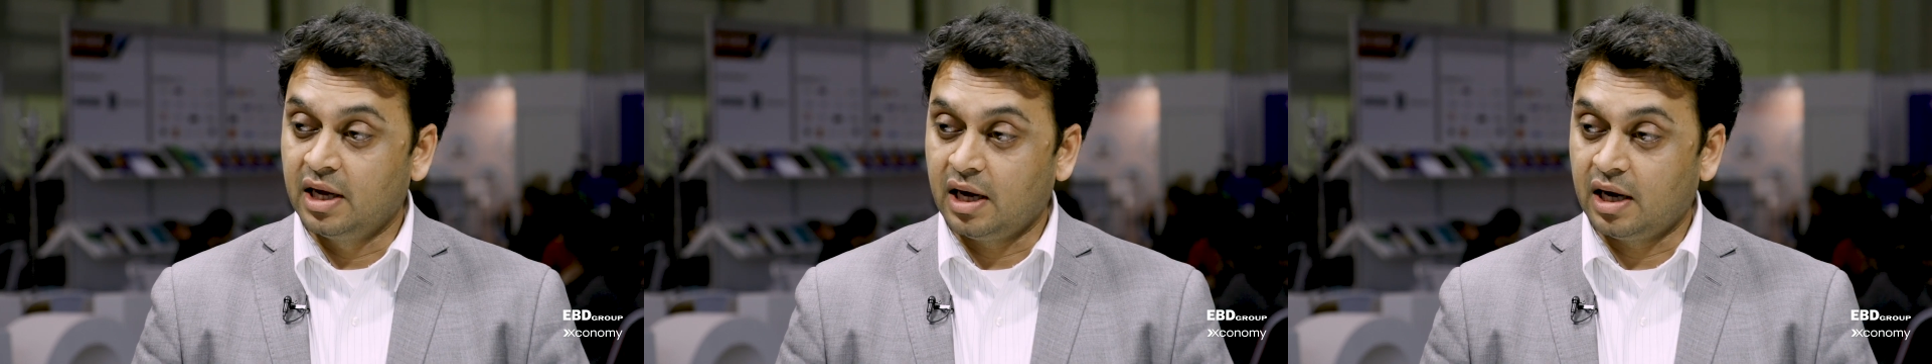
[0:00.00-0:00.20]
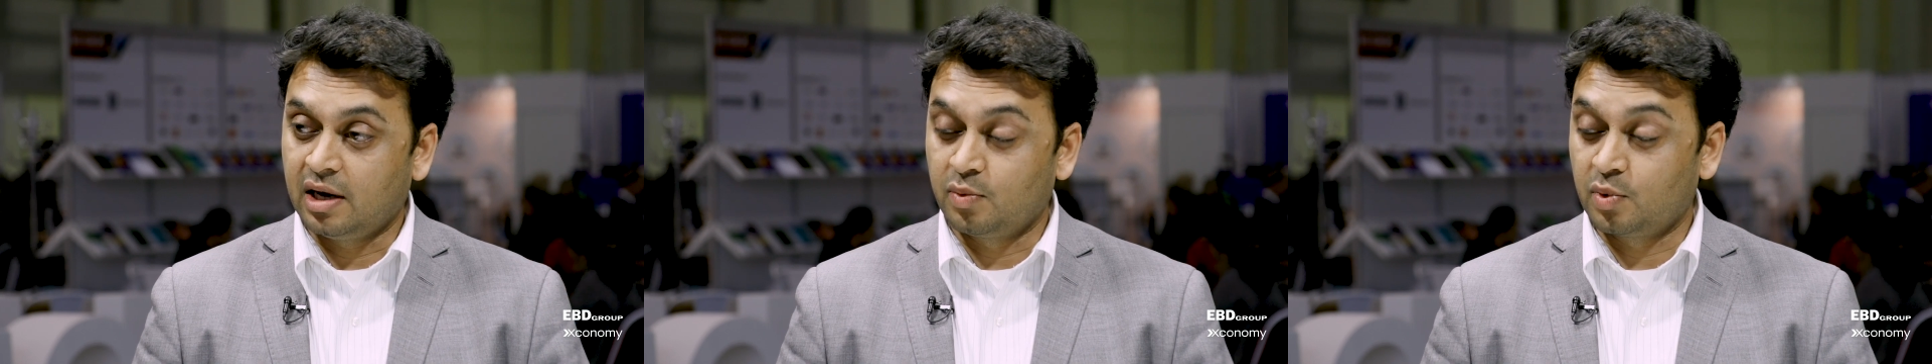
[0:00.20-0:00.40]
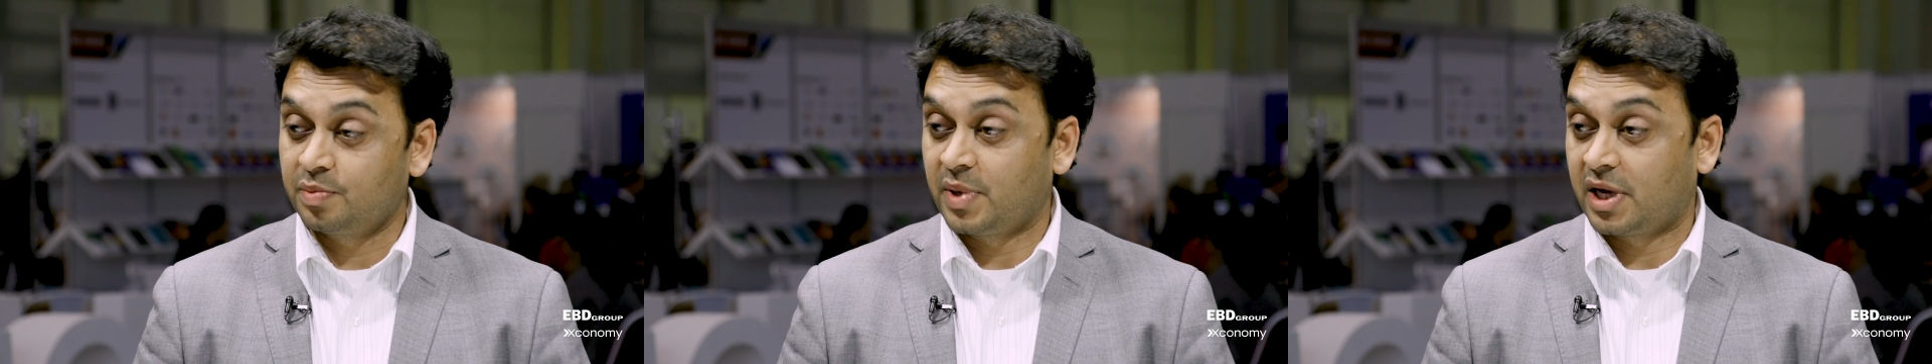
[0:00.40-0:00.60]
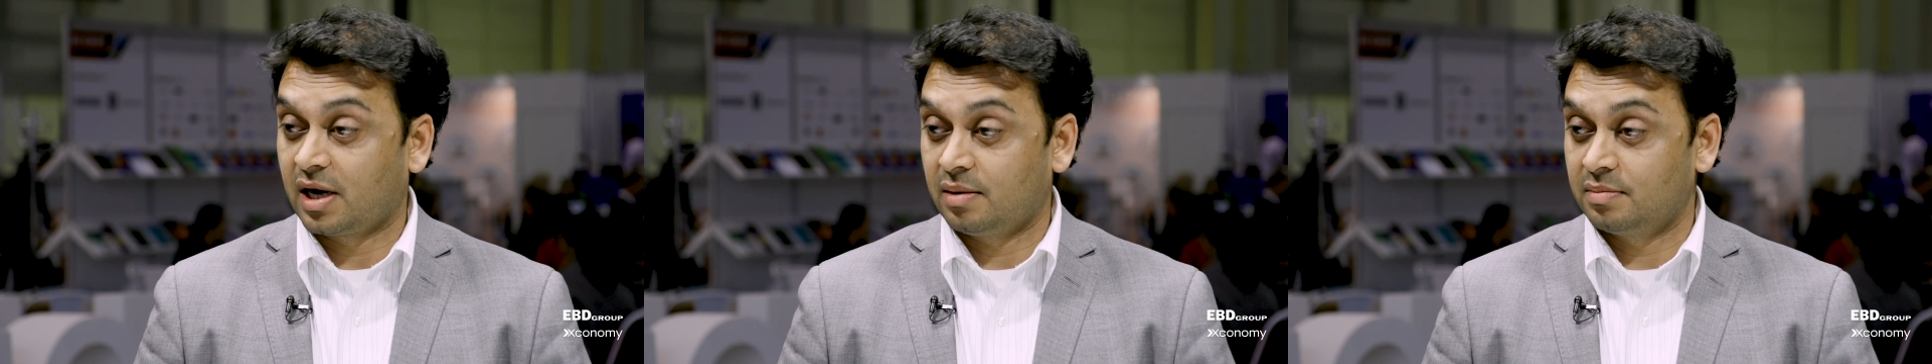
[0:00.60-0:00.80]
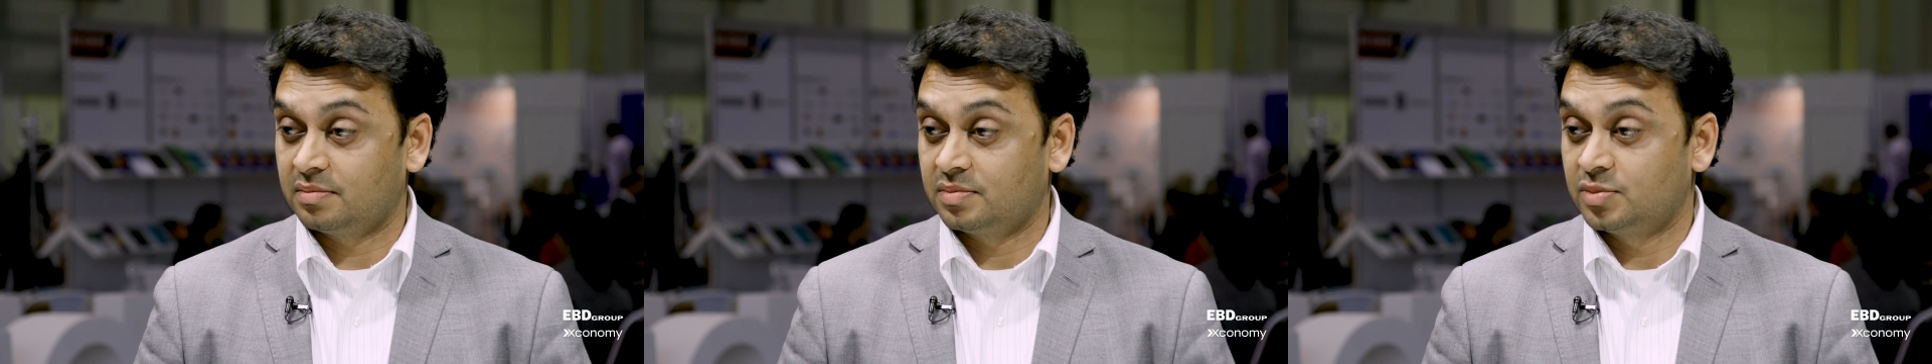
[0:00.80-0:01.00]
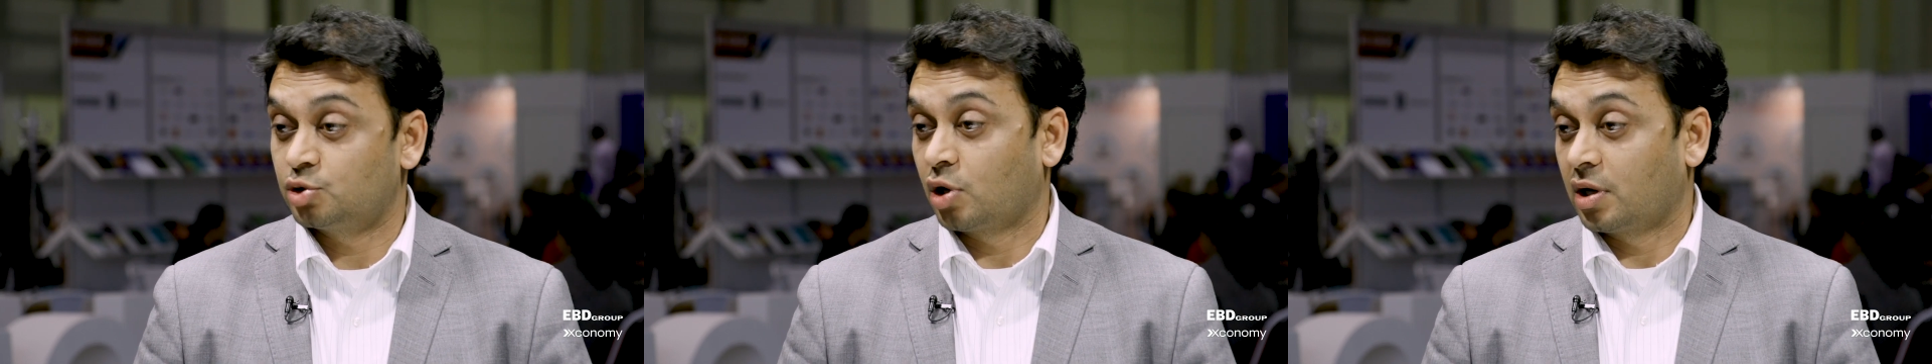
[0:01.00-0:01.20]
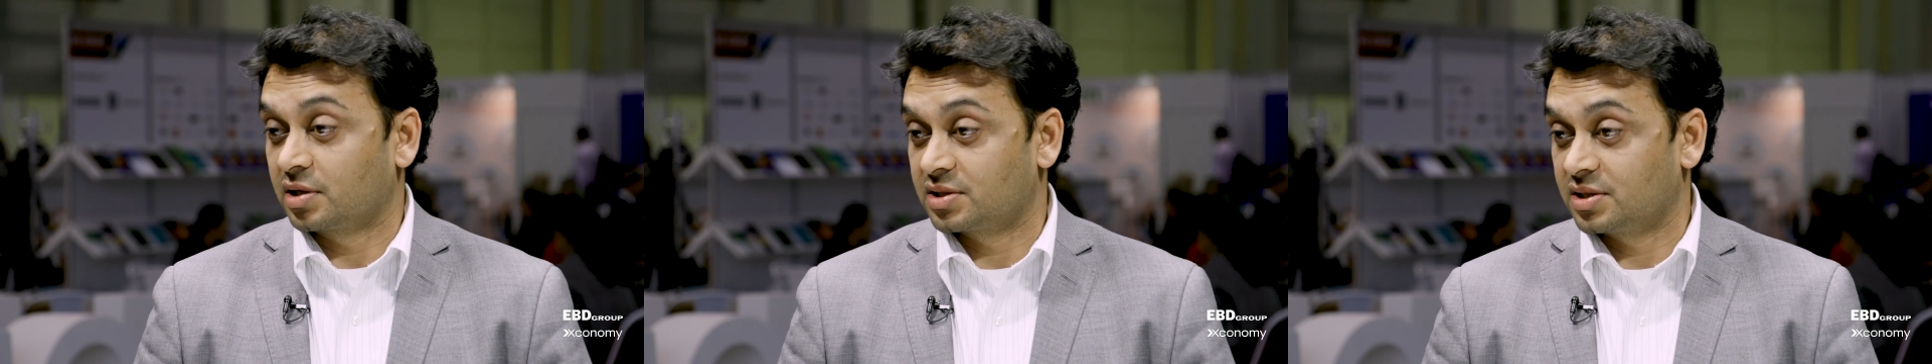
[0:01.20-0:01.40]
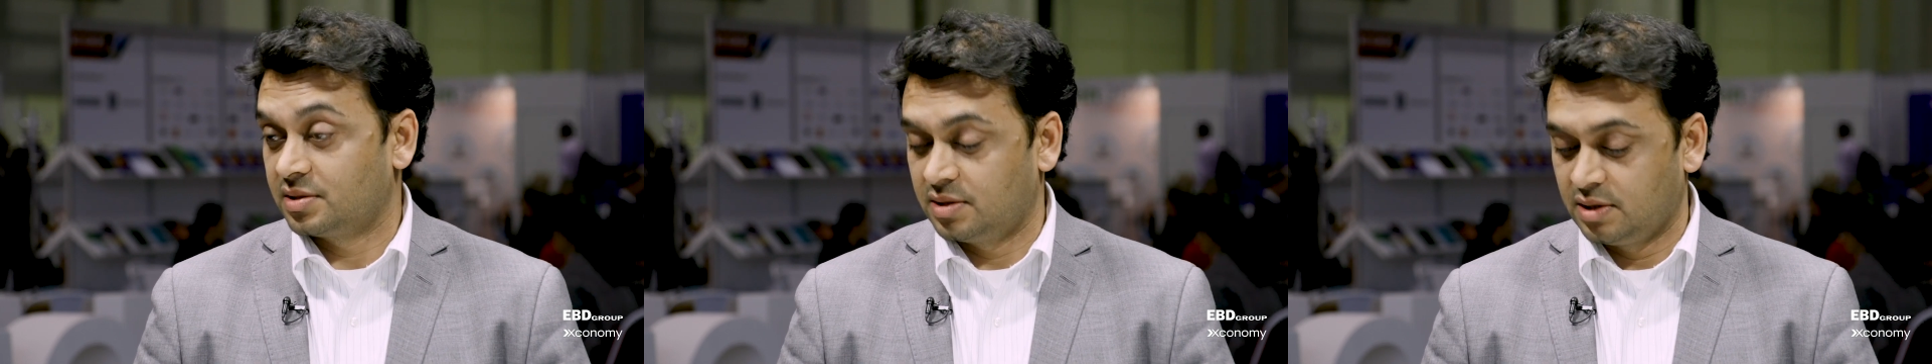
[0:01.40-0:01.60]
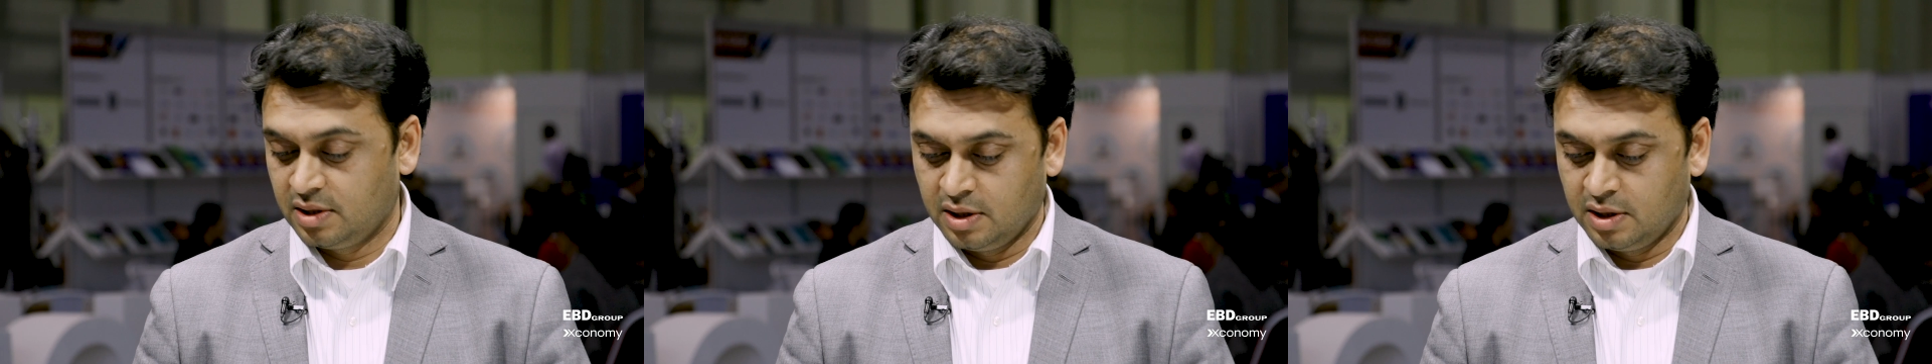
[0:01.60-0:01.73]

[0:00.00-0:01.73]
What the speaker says: would become drugs.